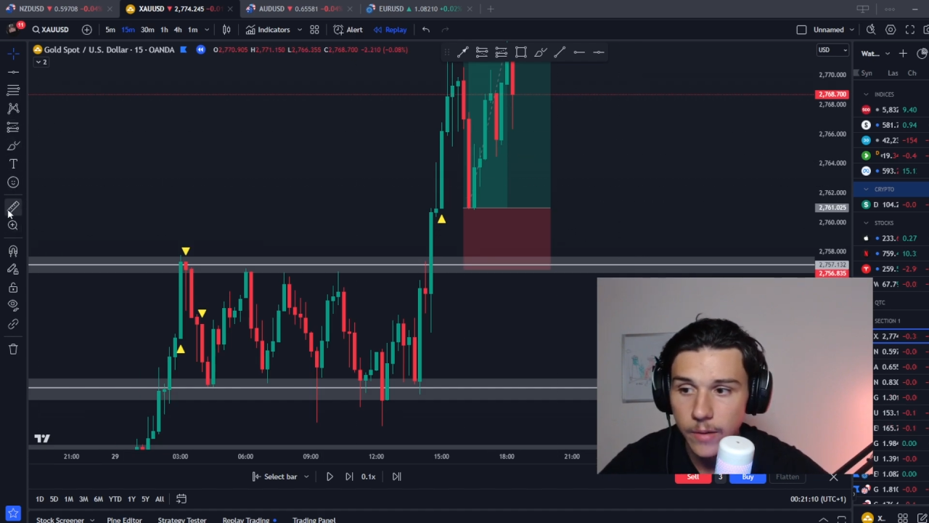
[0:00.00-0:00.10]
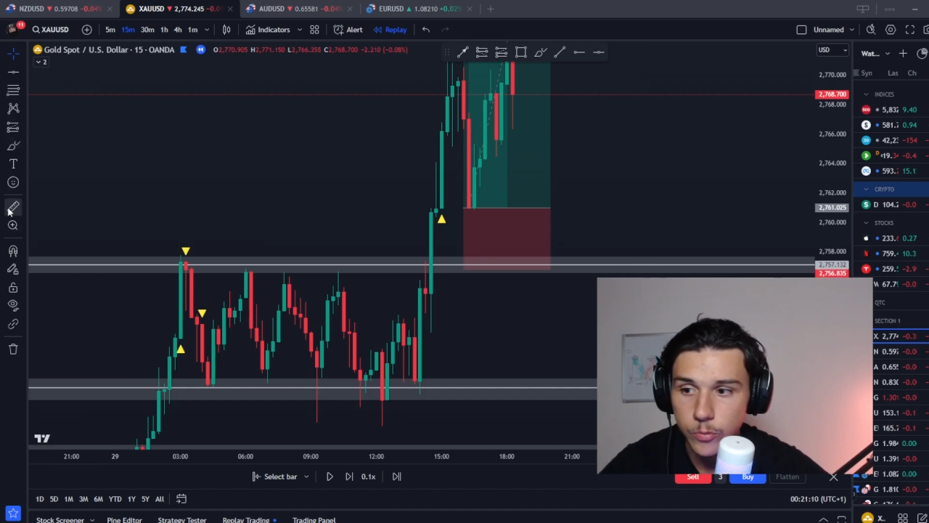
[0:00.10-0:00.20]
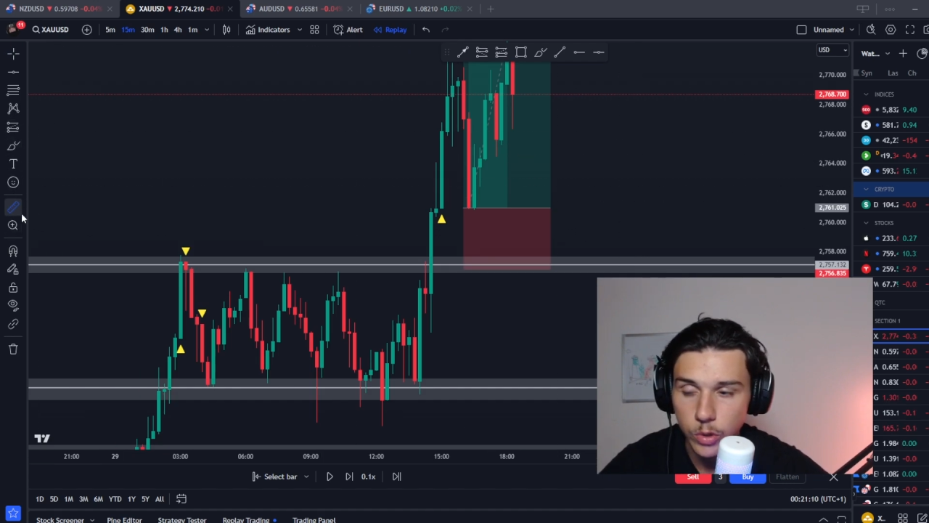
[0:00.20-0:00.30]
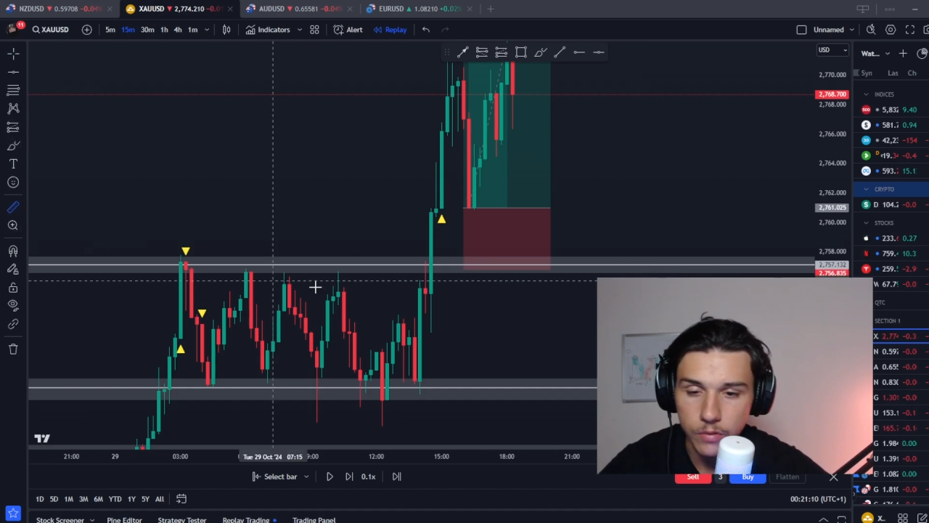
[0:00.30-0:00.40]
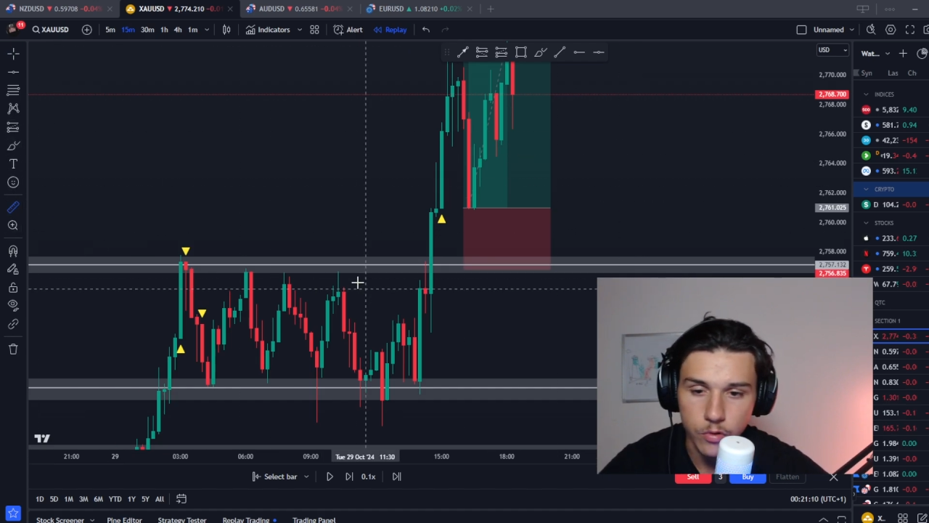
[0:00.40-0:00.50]

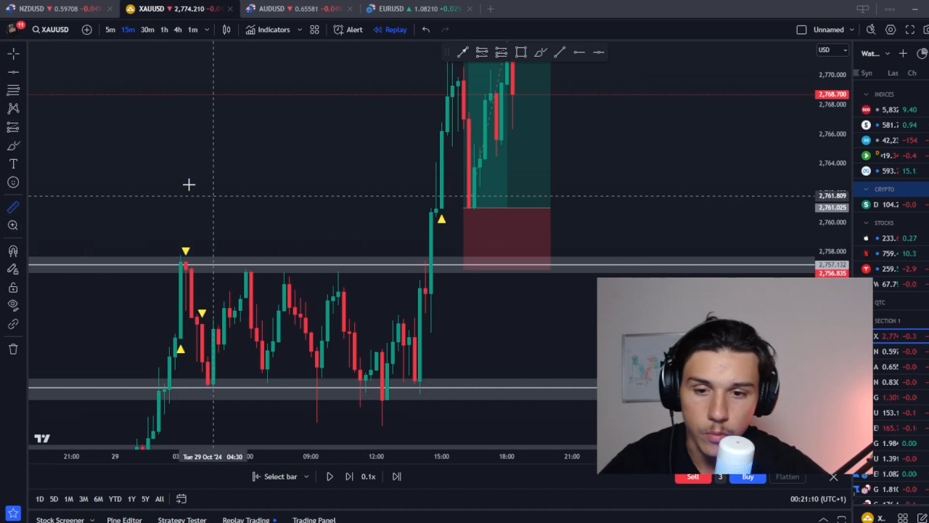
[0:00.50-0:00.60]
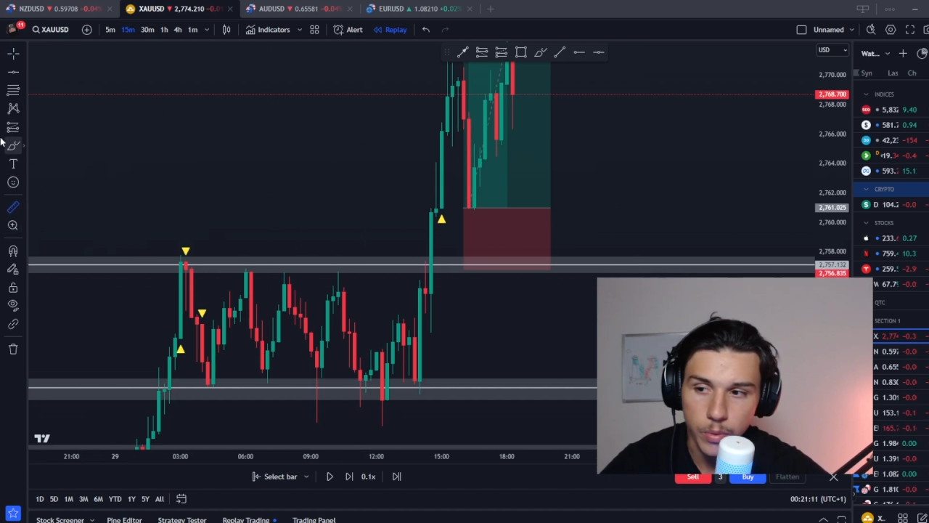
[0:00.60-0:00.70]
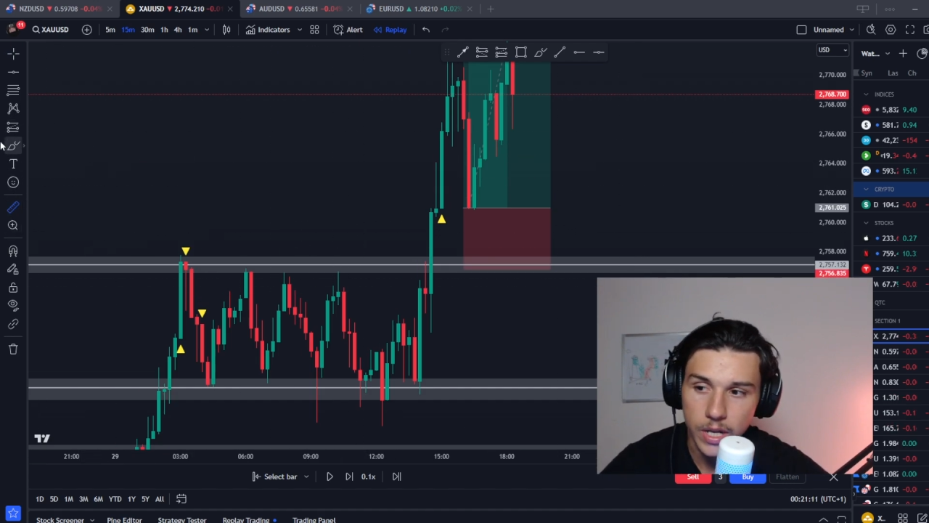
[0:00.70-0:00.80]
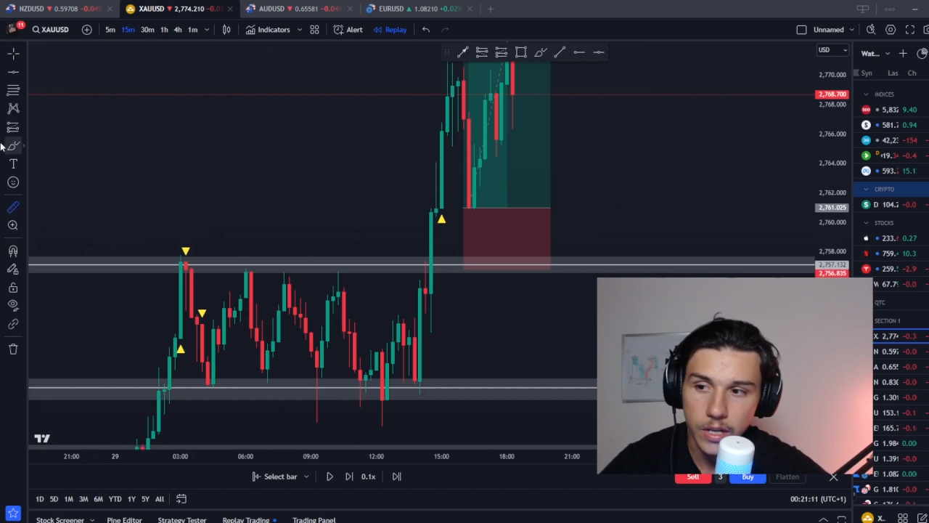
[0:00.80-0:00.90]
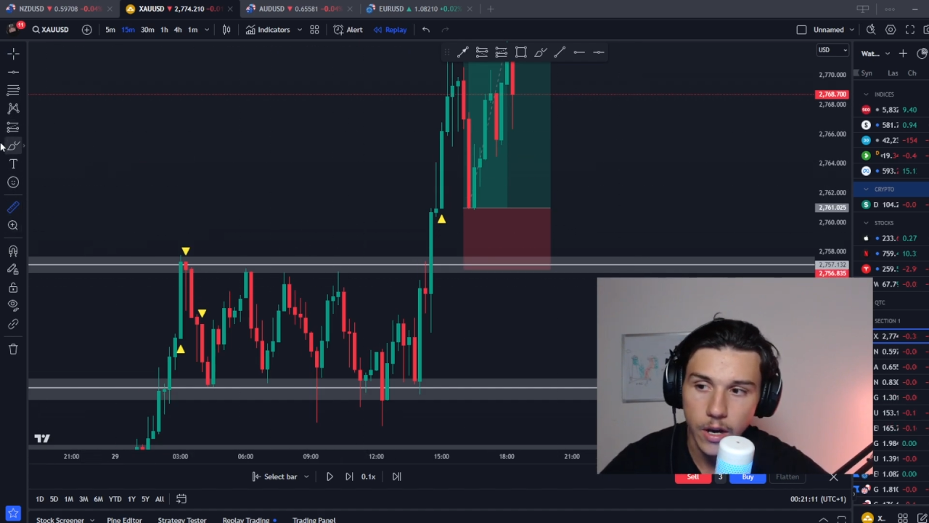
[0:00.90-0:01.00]
waiting for a
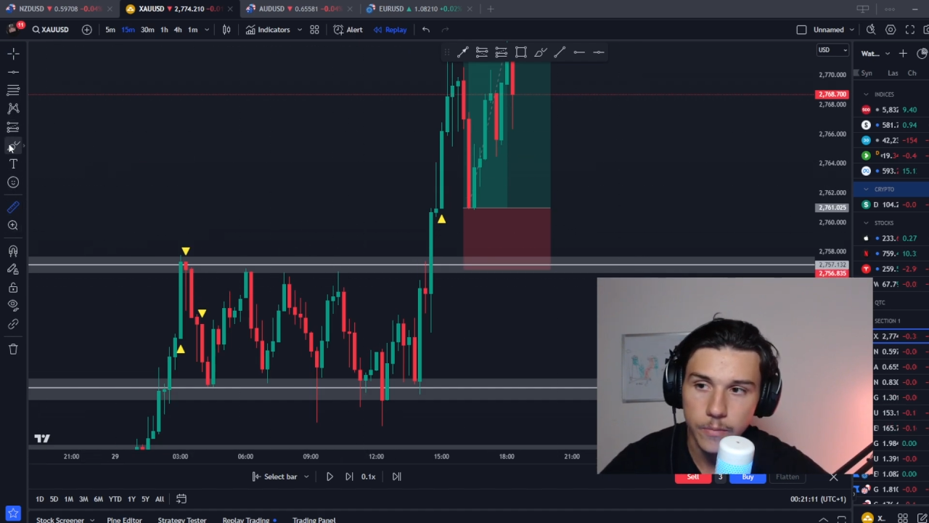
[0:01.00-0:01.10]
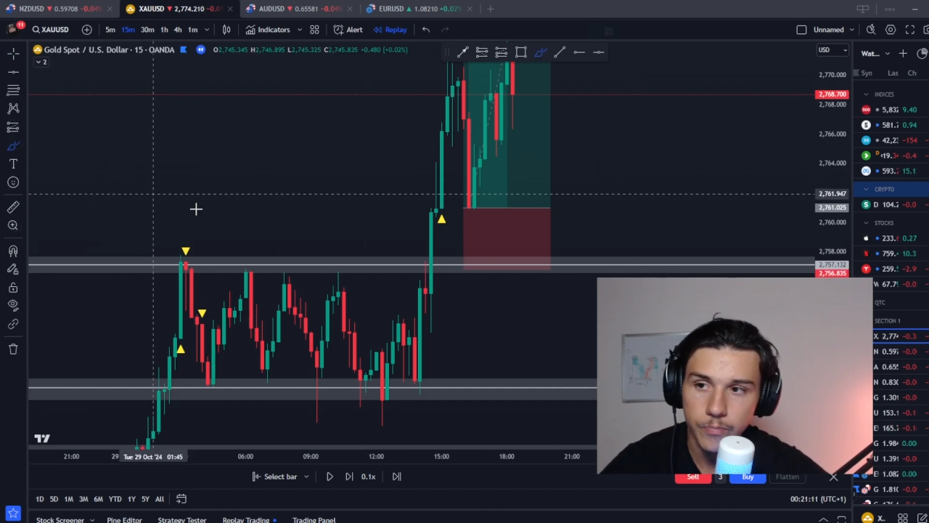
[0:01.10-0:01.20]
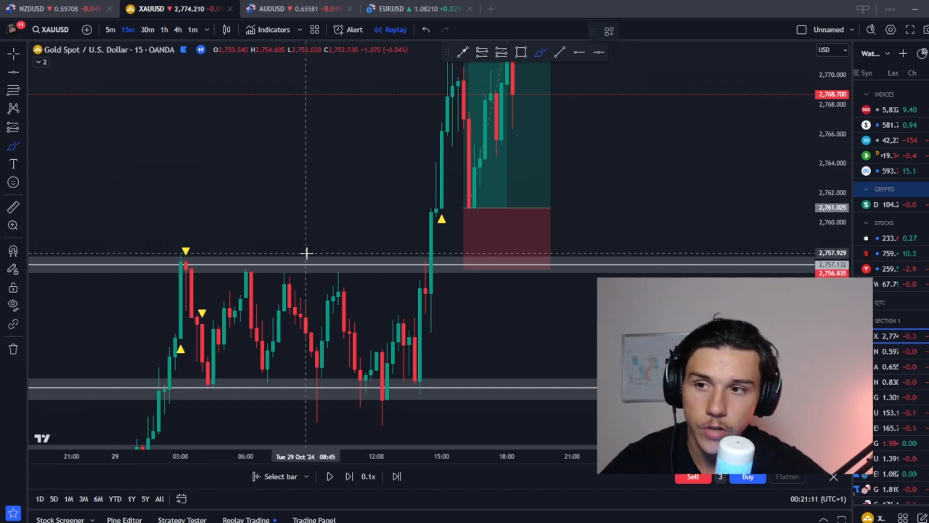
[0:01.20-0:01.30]
breakout